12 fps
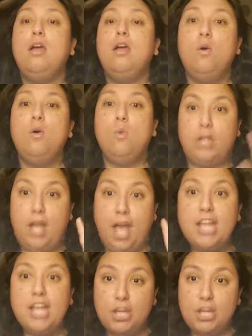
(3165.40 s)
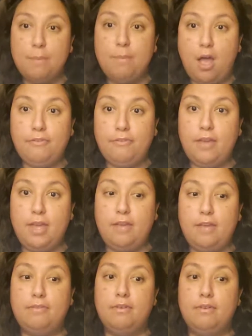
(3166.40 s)
When I jump off
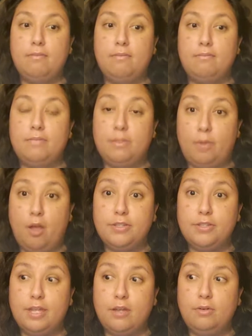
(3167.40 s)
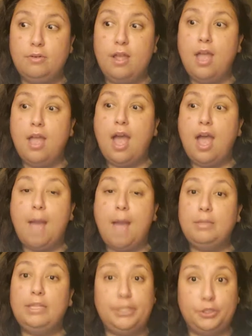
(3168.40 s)
of Suboxone,
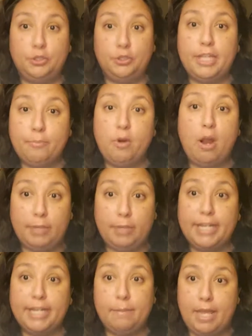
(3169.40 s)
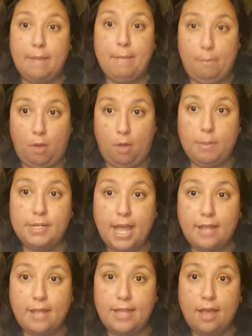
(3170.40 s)
I'm literally probably going to be at my mom and
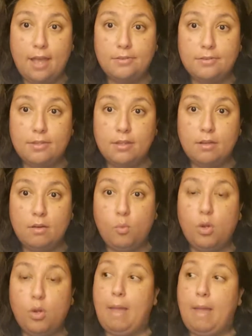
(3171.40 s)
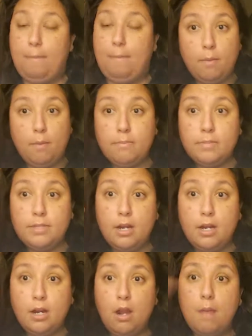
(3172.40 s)
dad's house, where my mom's
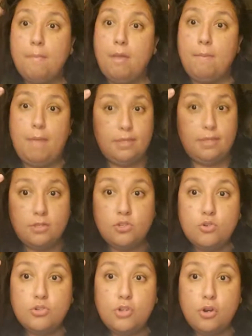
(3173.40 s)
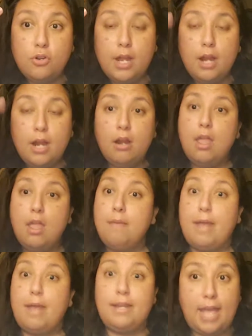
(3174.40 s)
there, my sisters are there,
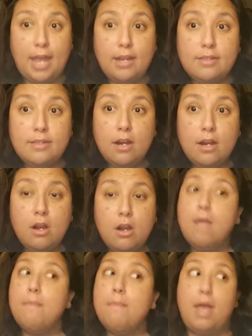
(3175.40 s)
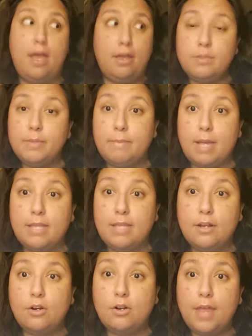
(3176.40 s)
my dad is there, my husband and my
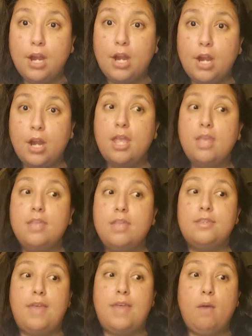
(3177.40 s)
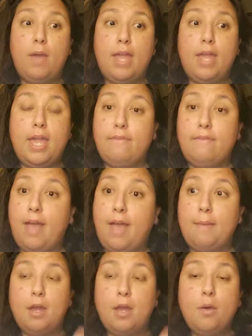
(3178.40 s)
son are there. So that way, if I
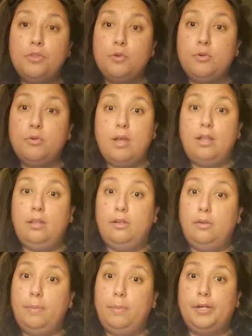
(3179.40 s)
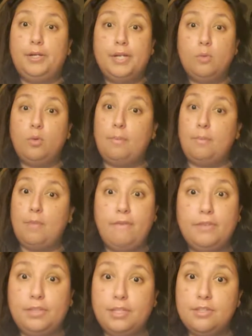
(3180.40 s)
am going through a little period where I'm not
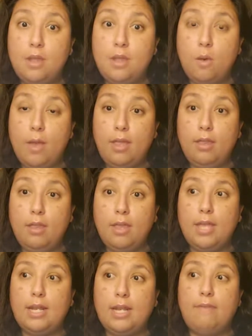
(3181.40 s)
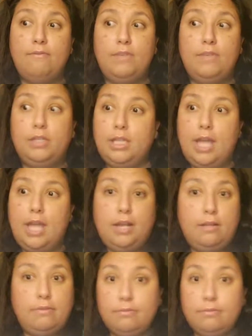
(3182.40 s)
feeling so well and I'm feeling kind of,